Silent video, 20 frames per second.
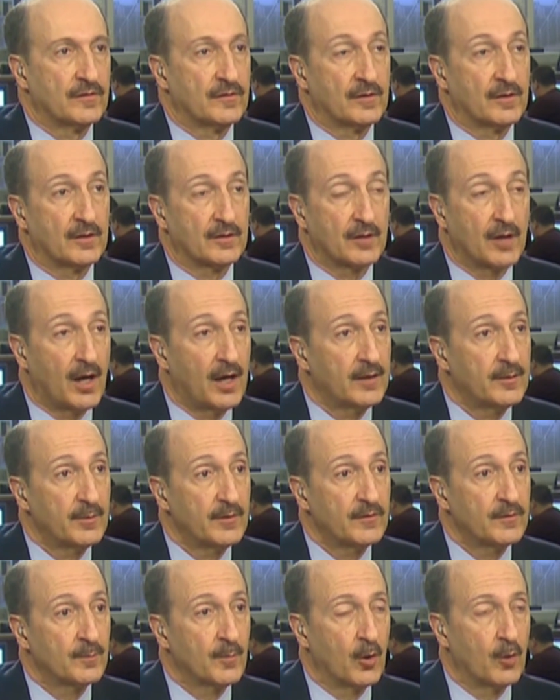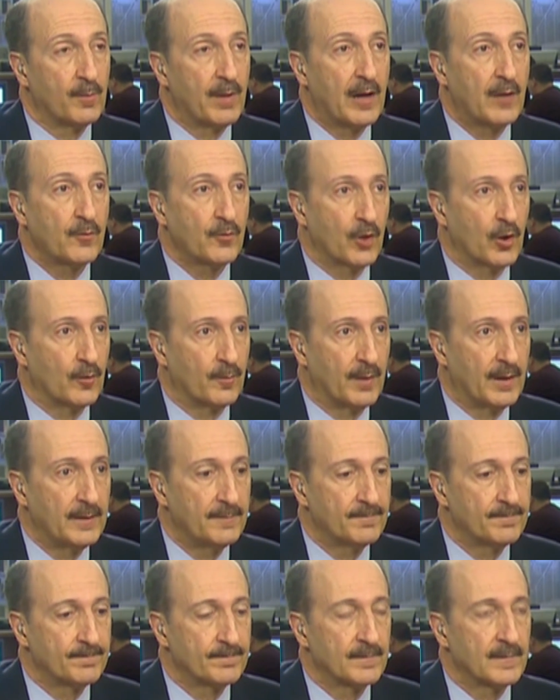It's an autonomous mobile robot.